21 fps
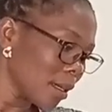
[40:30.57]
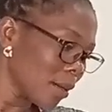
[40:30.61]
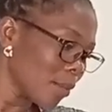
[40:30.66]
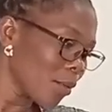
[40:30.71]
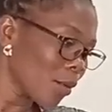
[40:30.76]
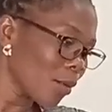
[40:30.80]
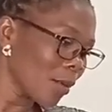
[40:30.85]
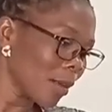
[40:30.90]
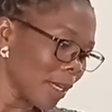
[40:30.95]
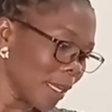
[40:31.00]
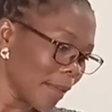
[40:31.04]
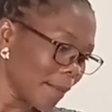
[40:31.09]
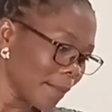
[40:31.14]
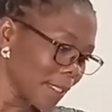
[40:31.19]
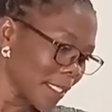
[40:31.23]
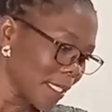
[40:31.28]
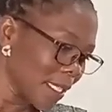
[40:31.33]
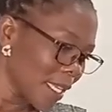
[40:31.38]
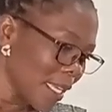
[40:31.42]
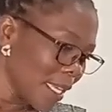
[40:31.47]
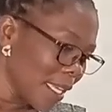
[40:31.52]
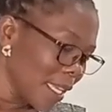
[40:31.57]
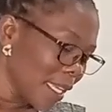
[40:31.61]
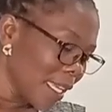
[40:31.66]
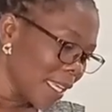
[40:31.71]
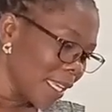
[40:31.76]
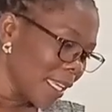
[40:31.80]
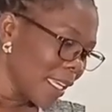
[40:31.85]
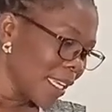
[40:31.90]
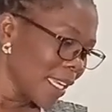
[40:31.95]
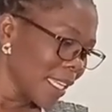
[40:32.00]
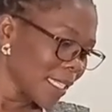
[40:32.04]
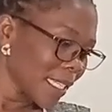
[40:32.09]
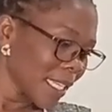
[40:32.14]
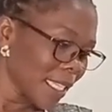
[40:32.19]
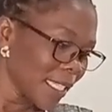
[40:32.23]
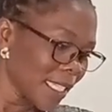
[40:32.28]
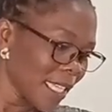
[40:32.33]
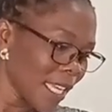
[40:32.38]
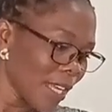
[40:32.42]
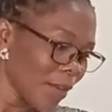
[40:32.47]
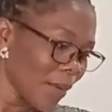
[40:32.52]
programs in a
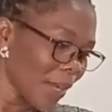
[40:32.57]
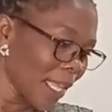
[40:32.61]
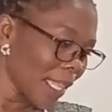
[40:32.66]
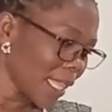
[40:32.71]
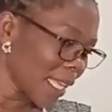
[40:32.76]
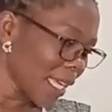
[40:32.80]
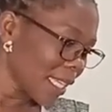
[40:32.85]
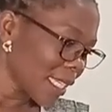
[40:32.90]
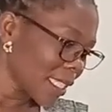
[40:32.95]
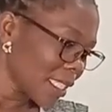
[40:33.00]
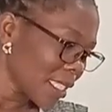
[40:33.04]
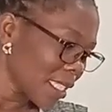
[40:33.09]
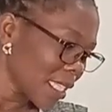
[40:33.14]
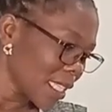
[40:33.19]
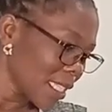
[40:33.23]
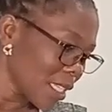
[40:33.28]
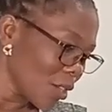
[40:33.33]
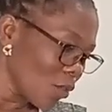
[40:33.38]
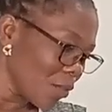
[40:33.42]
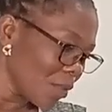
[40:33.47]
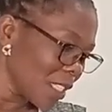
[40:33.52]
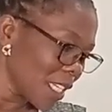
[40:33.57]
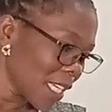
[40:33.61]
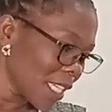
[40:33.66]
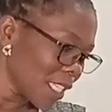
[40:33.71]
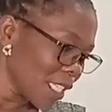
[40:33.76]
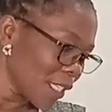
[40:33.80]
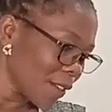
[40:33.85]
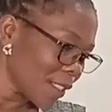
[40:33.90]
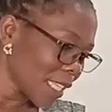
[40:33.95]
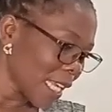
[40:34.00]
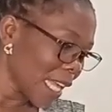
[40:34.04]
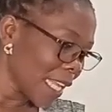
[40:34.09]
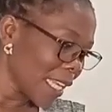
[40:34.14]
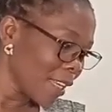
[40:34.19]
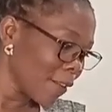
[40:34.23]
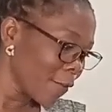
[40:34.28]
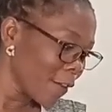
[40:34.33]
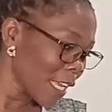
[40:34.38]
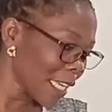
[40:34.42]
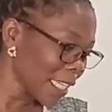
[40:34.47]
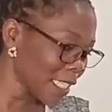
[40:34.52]
such a way that stated objectives can
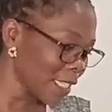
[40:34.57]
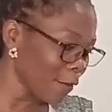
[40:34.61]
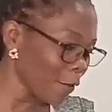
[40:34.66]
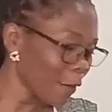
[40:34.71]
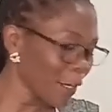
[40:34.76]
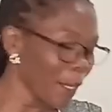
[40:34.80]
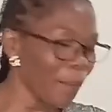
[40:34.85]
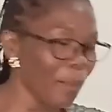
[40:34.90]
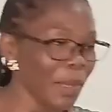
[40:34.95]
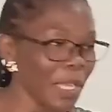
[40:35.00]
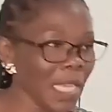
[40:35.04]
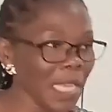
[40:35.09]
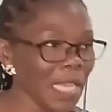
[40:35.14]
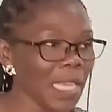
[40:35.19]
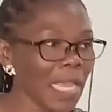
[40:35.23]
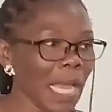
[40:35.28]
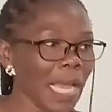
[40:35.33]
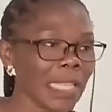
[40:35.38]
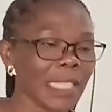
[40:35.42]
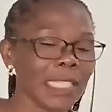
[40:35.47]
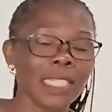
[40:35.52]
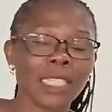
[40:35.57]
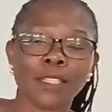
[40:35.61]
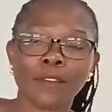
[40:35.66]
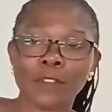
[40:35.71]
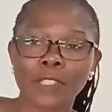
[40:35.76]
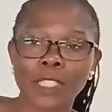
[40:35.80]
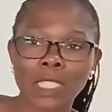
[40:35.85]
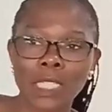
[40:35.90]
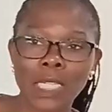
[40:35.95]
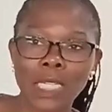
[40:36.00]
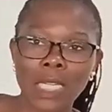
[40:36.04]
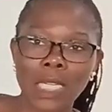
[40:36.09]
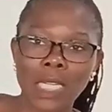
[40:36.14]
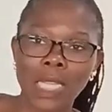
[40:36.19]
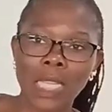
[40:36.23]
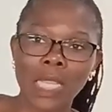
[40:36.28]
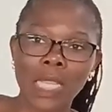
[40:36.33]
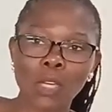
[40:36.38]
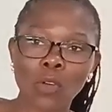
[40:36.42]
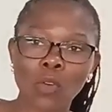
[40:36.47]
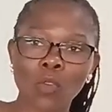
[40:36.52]
effectively be achieved.
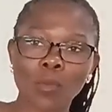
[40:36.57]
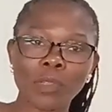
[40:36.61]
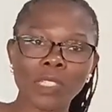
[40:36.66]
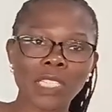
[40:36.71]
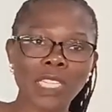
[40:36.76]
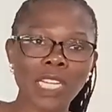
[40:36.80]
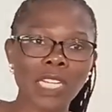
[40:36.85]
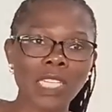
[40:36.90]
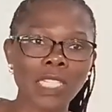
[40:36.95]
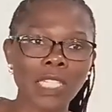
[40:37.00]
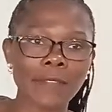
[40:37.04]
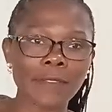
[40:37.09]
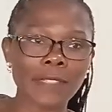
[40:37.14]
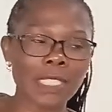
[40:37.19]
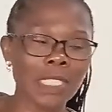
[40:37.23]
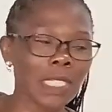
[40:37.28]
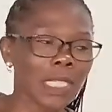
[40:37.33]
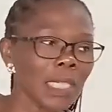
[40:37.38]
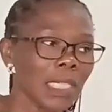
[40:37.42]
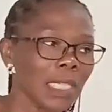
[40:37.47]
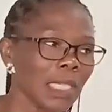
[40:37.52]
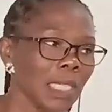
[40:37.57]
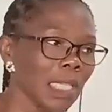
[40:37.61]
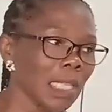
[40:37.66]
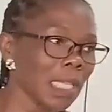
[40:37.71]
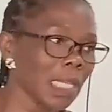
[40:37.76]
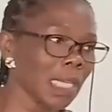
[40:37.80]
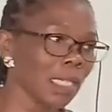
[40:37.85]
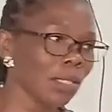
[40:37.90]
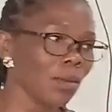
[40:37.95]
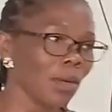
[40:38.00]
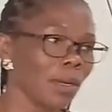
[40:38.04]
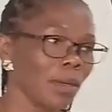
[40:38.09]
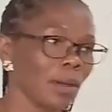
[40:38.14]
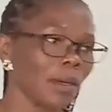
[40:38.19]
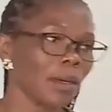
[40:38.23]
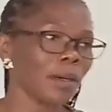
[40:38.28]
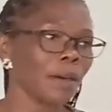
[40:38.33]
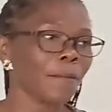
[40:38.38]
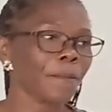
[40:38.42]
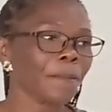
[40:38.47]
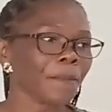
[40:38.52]
The objectives that
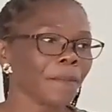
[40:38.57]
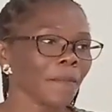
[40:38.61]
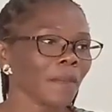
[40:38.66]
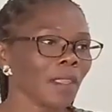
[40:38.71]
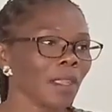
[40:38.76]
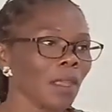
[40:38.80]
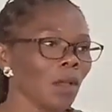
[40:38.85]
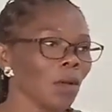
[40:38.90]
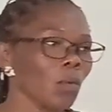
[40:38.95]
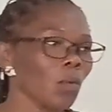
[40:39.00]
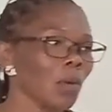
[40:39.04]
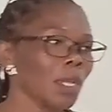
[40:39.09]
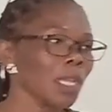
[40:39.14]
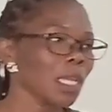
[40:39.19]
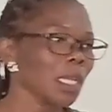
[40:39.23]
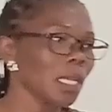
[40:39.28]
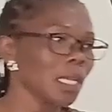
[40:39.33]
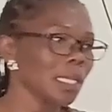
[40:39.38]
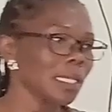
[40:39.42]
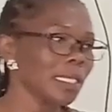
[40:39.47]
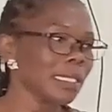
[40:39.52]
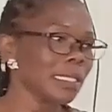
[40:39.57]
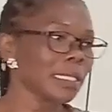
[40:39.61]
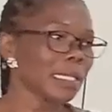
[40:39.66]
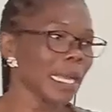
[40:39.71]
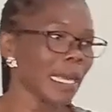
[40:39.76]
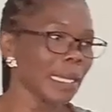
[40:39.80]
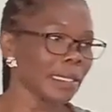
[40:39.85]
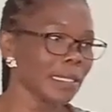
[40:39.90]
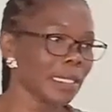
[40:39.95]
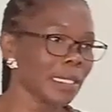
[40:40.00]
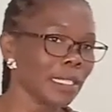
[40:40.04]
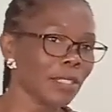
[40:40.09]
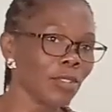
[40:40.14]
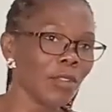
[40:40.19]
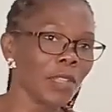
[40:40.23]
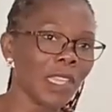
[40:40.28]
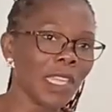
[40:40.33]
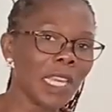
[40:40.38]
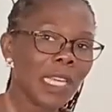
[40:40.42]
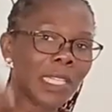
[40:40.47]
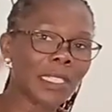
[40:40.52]
we discussed.
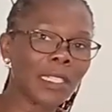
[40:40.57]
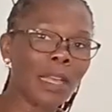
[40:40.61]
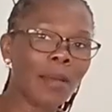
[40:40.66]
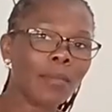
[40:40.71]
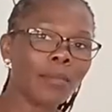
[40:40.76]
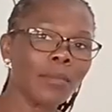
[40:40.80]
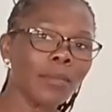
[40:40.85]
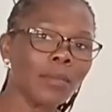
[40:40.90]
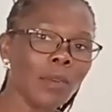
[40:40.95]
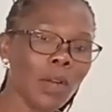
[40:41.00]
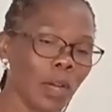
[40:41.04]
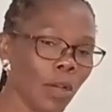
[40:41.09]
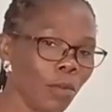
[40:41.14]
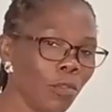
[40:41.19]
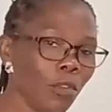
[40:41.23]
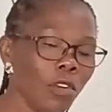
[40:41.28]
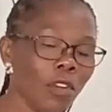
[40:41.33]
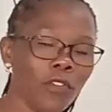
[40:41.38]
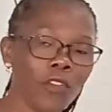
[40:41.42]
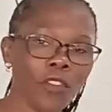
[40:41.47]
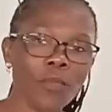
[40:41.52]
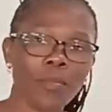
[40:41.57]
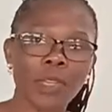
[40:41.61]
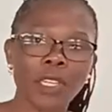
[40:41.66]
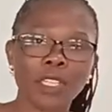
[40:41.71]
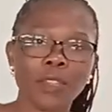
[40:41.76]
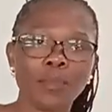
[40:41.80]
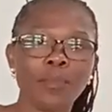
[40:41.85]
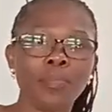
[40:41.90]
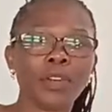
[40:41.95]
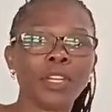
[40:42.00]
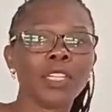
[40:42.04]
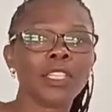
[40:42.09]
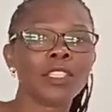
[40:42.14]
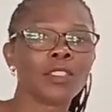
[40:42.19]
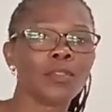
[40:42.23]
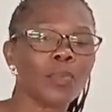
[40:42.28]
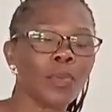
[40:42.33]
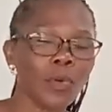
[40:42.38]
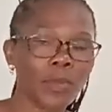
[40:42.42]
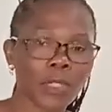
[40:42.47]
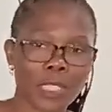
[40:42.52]
So there are some rural development
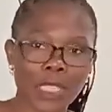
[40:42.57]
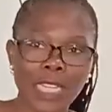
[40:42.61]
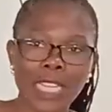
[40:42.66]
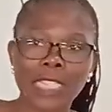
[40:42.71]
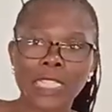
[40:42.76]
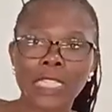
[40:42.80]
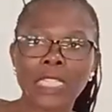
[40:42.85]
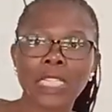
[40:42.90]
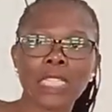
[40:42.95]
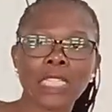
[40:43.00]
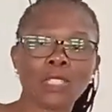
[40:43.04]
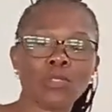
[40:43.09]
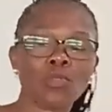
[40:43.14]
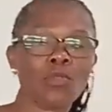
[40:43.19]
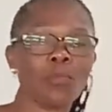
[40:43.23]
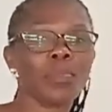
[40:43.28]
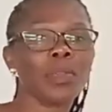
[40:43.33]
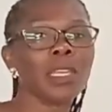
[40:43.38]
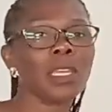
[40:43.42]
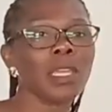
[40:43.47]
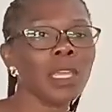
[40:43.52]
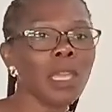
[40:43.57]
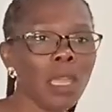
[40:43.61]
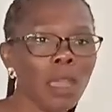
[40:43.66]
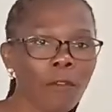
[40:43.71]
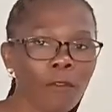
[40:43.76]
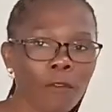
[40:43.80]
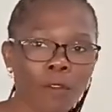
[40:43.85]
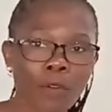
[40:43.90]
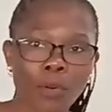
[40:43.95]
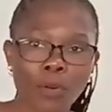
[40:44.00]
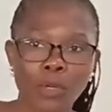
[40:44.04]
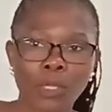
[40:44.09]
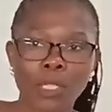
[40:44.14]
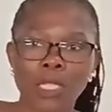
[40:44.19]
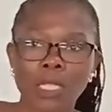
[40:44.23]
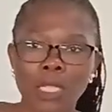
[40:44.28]
principles that needs to be followed